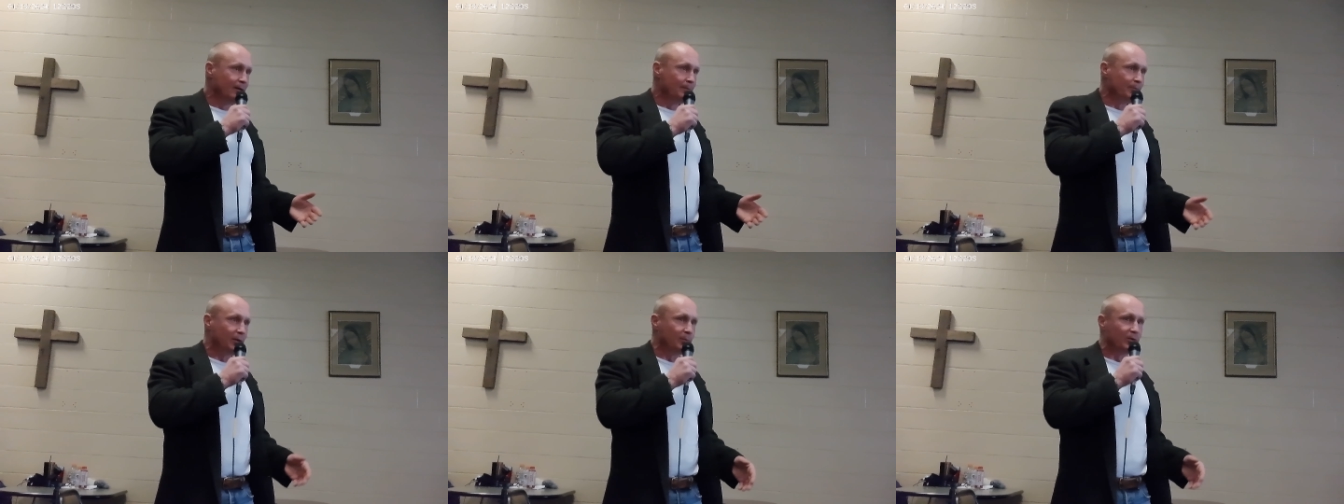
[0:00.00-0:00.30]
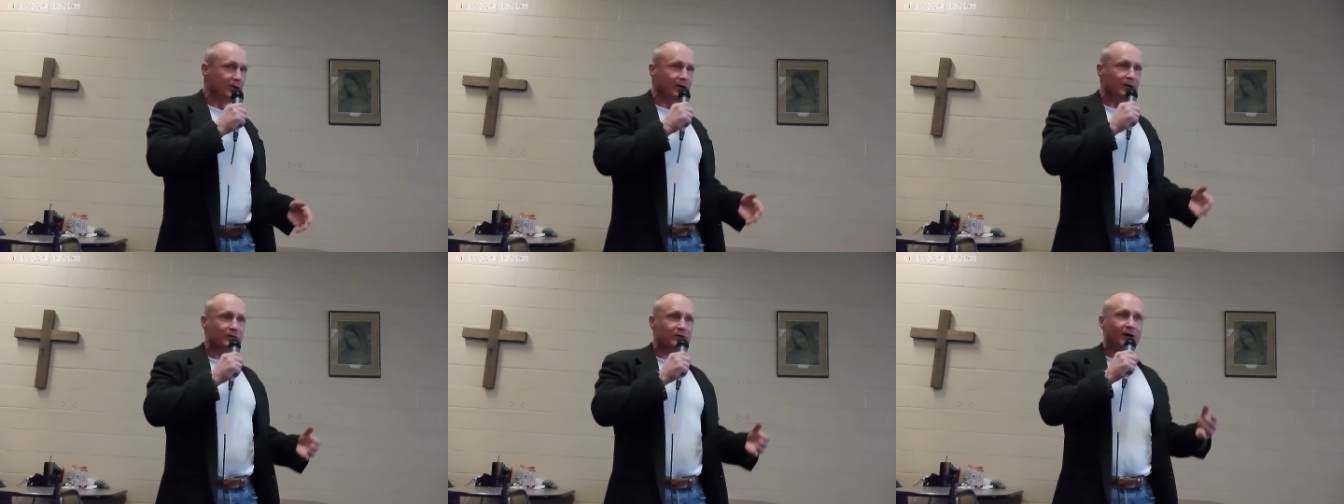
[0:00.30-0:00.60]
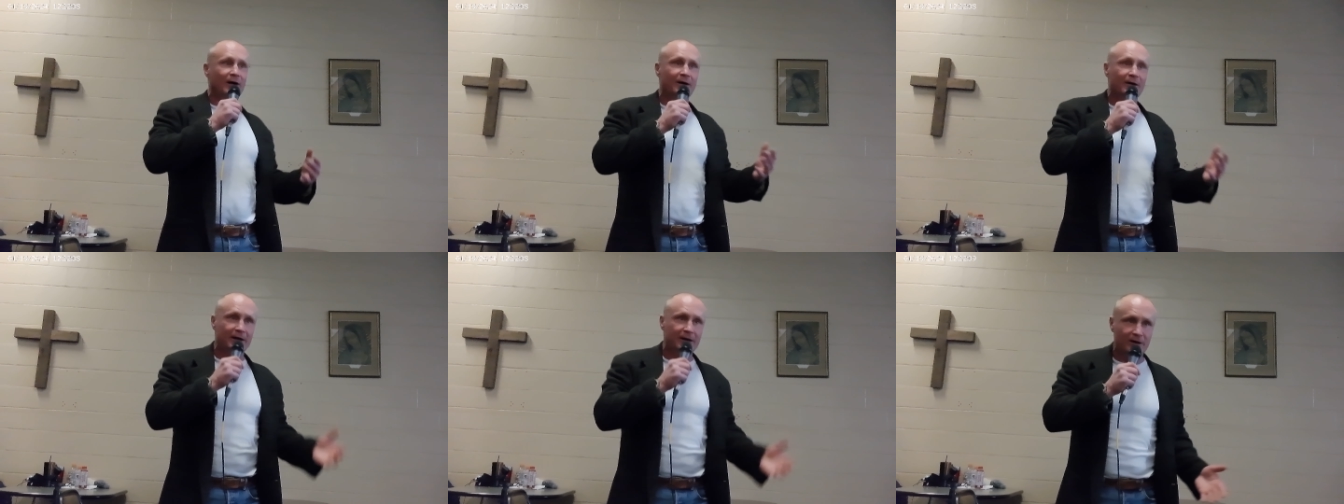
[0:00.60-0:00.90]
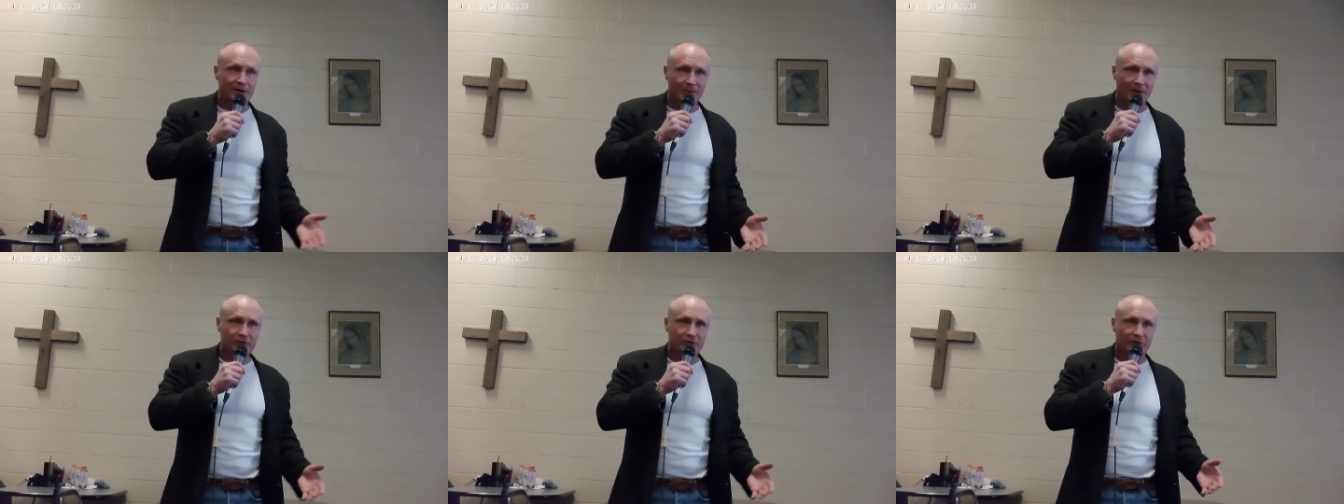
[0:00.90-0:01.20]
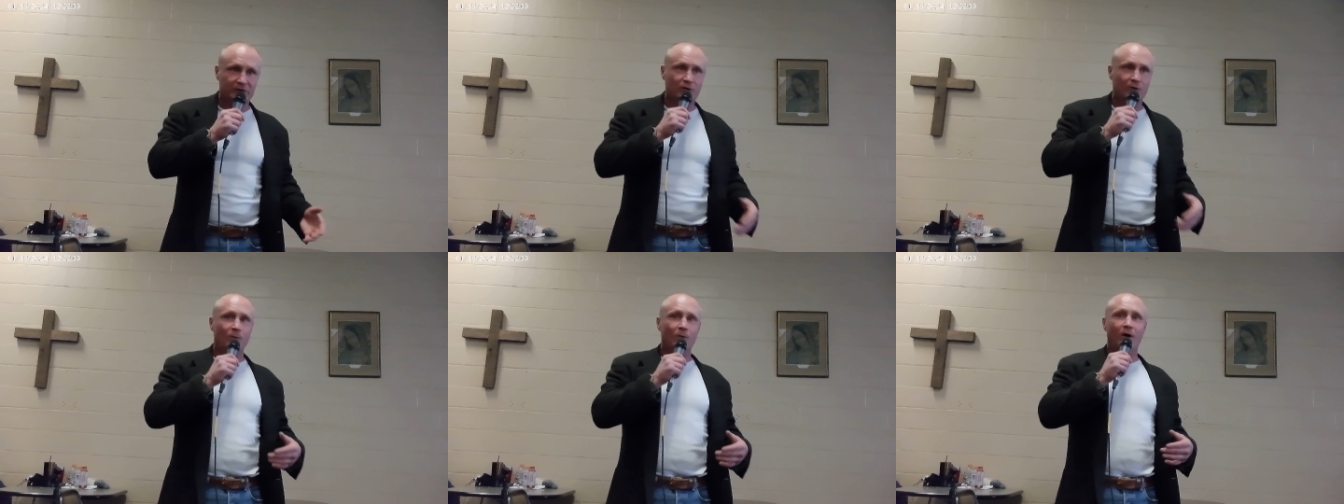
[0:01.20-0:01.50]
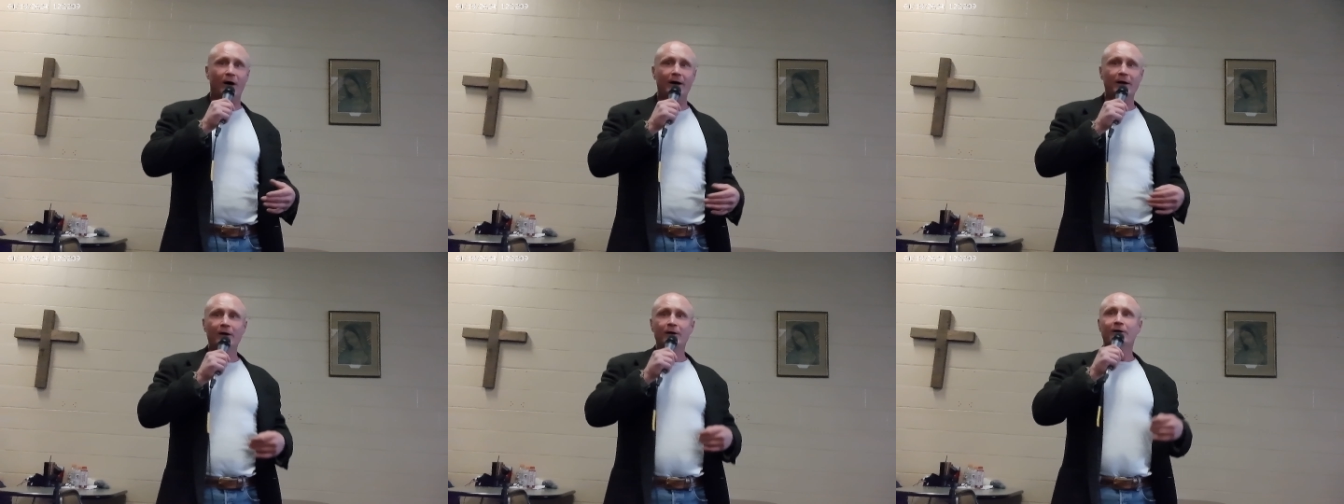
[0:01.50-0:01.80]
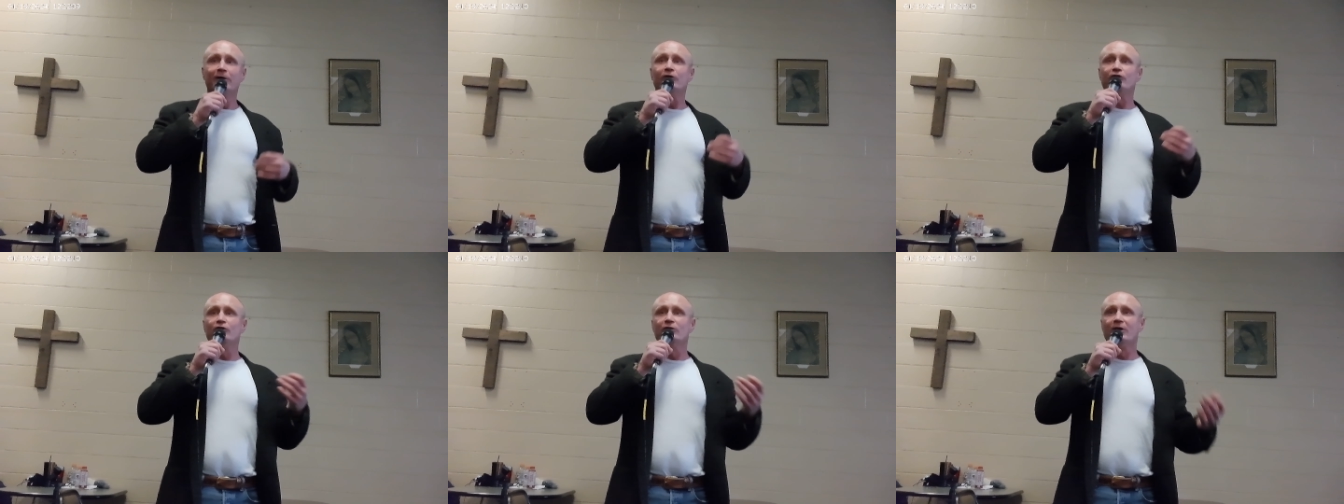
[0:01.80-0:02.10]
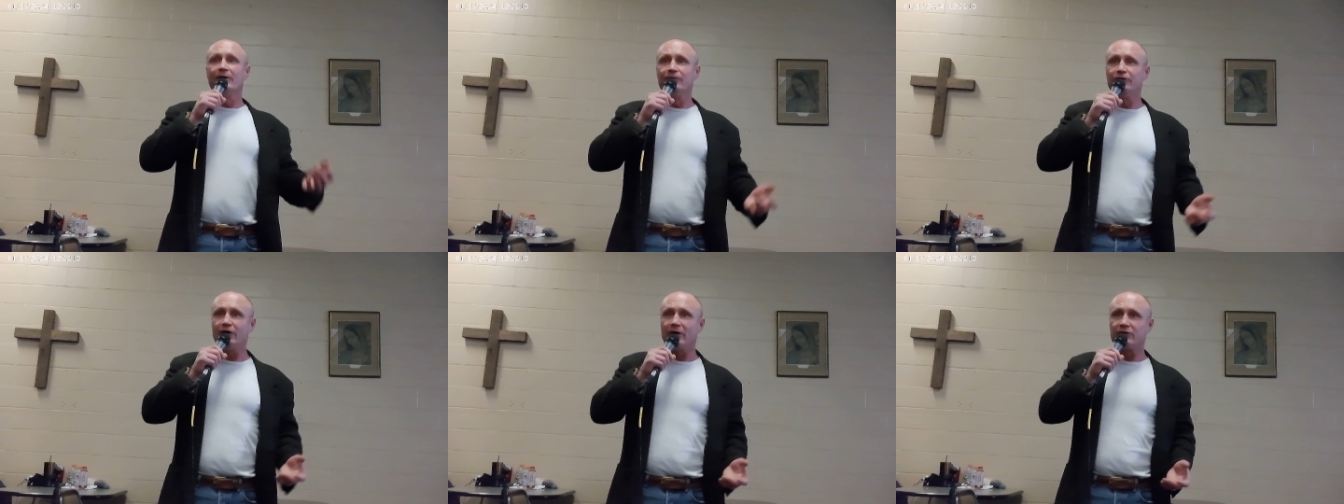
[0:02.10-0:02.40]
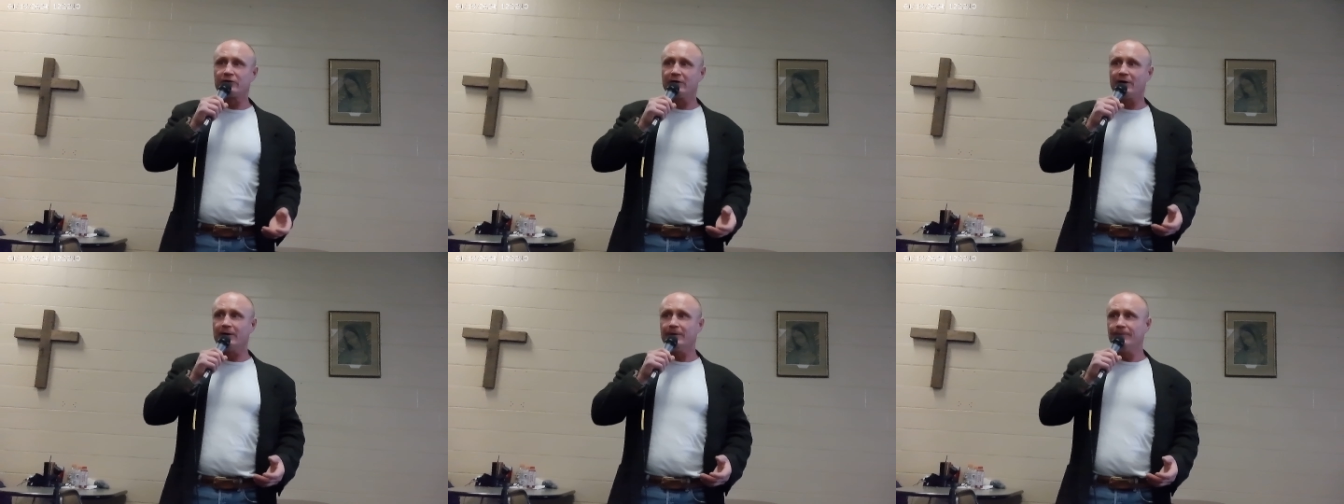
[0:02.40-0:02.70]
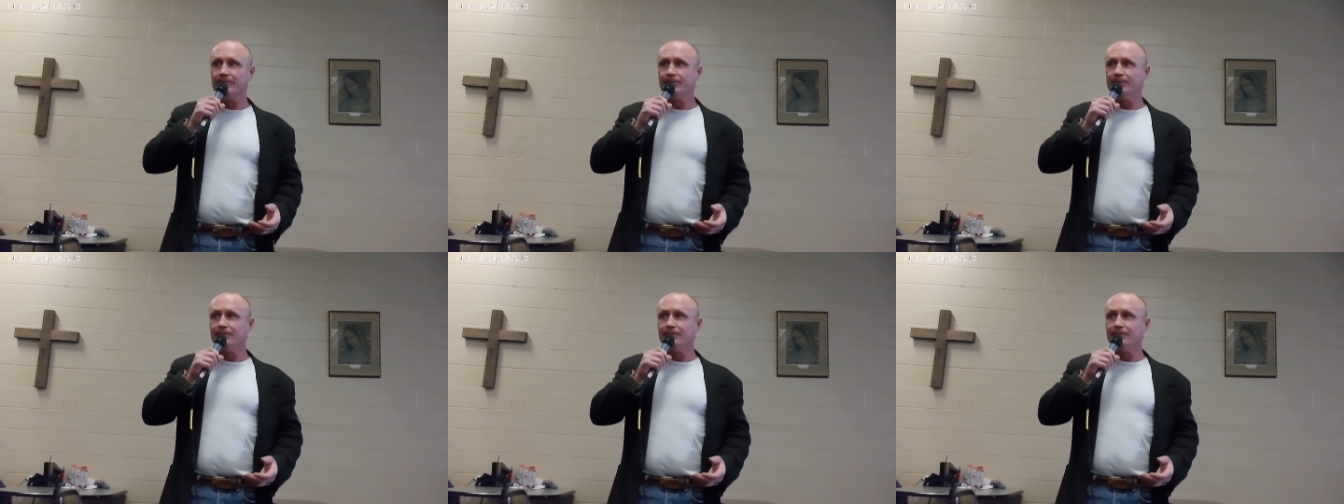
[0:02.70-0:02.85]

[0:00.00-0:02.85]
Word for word: People get tired of hearing about Jessica. Why? Because you love Jessica.